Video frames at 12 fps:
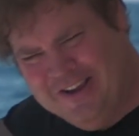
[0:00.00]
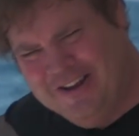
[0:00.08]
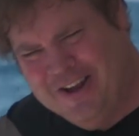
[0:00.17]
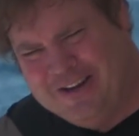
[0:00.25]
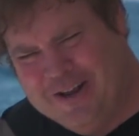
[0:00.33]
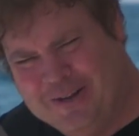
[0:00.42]
You're
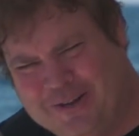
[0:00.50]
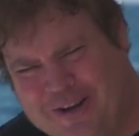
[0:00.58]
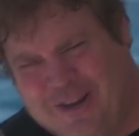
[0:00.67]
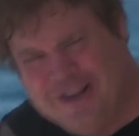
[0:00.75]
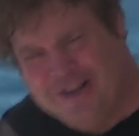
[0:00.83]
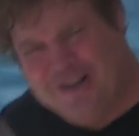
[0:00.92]
looking at,
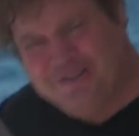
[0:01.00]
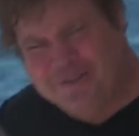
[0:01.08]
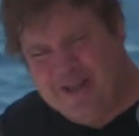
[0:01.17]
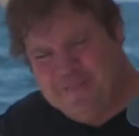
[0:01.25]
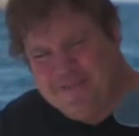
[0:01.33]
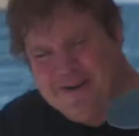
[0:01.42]
you're looking at
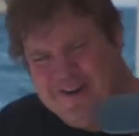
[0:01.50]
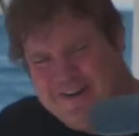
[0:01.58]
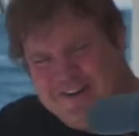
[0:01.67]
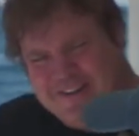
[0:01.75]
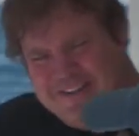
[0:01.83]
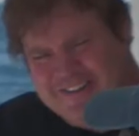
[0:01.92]
somewhere.
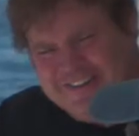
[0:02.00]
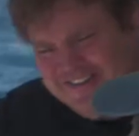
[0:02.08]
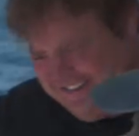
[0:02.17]
I need